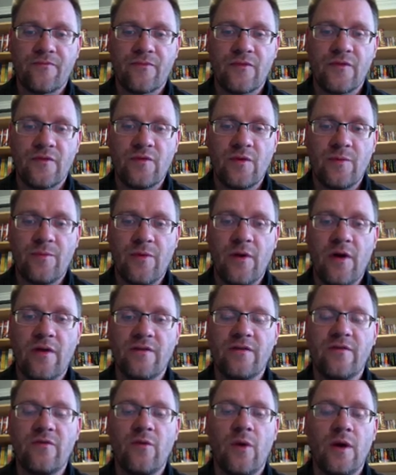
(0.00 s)
So at
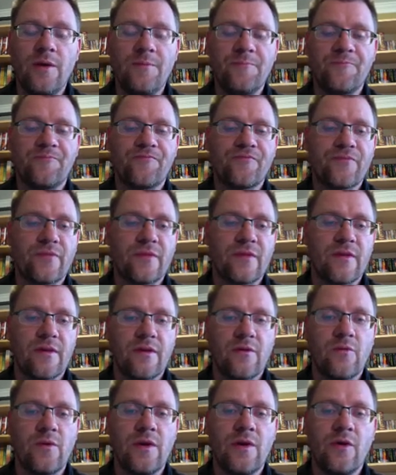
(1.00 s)
positive 1,
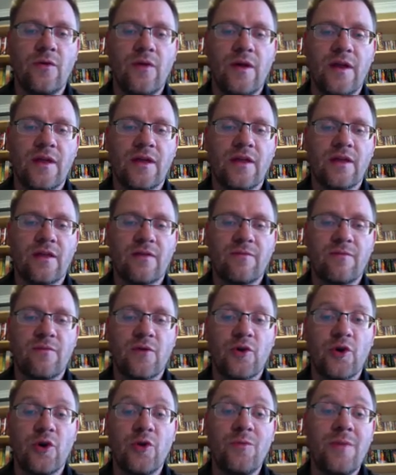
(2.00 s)
we know that it
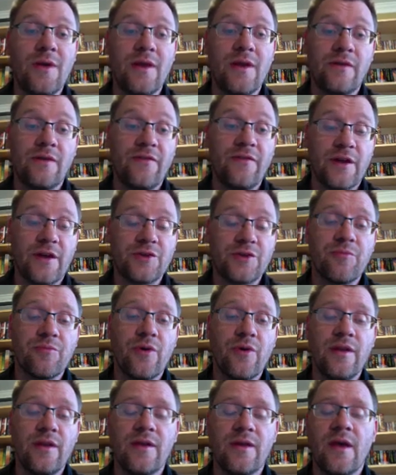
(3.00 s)
could be an inflection
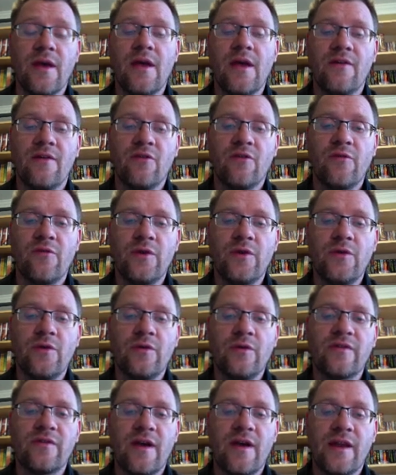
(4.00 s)
point. So if we do
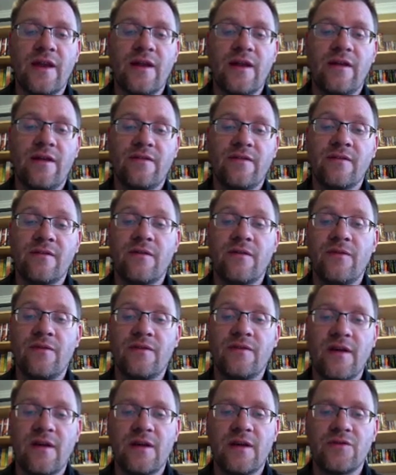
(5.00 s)
a sign analysis of the
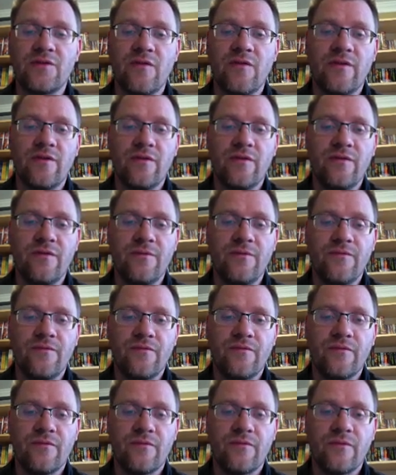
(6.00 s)
second derivative,
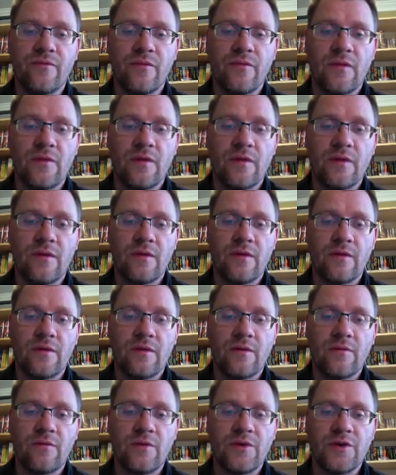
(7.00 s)

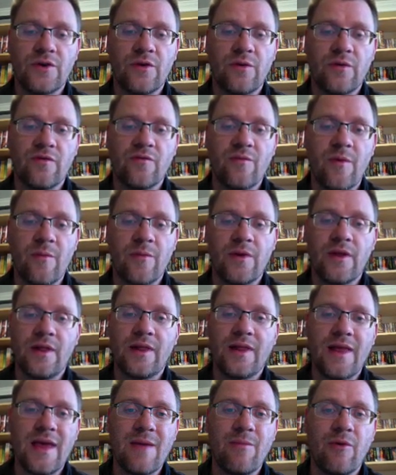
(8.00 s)
we should always remember to
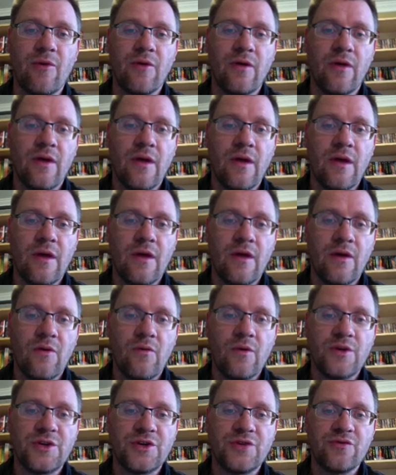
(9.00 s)
label
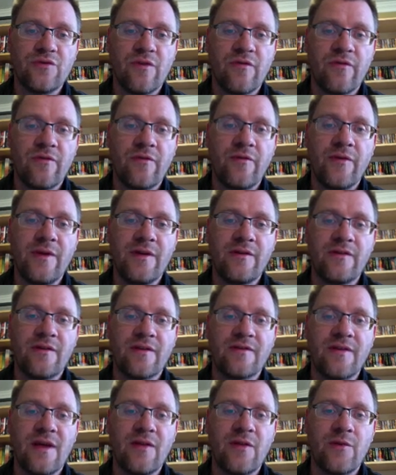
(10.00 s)
which derivative it is,
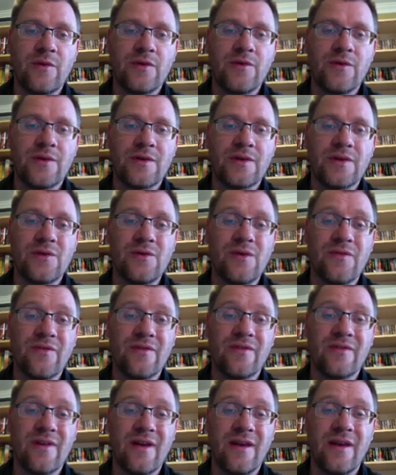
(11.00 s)
because now that we're doing two
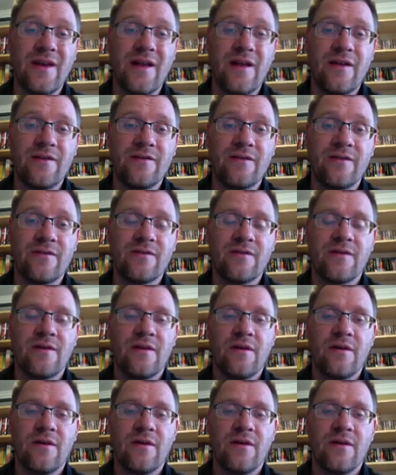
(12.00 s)
different sign analysis,